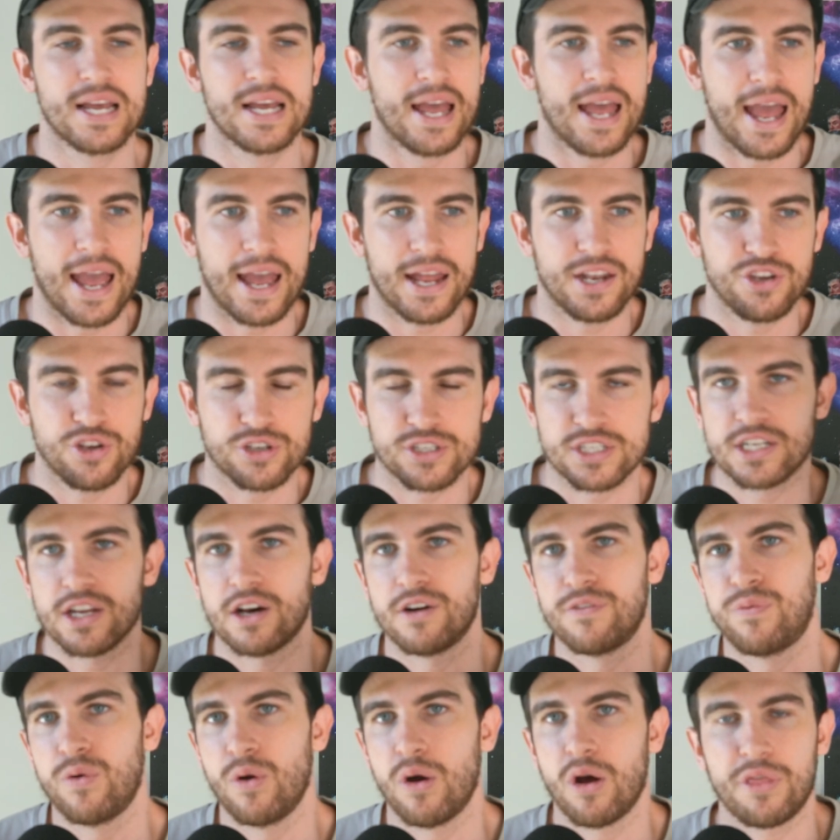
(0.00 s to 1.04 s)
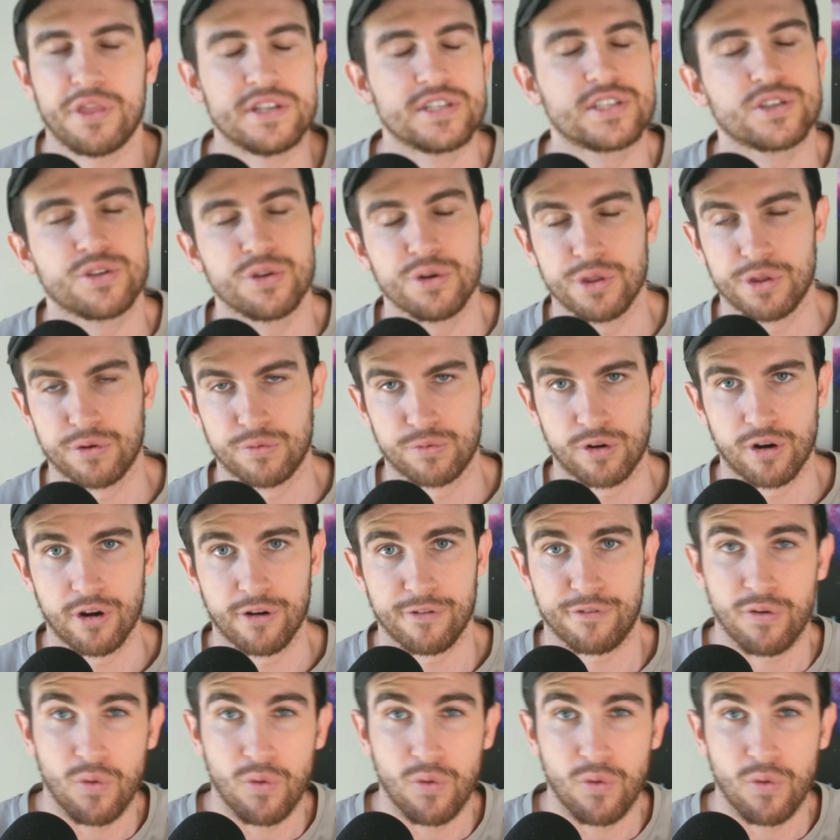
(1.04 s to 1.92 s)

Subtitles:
and your self-worth is through the roof?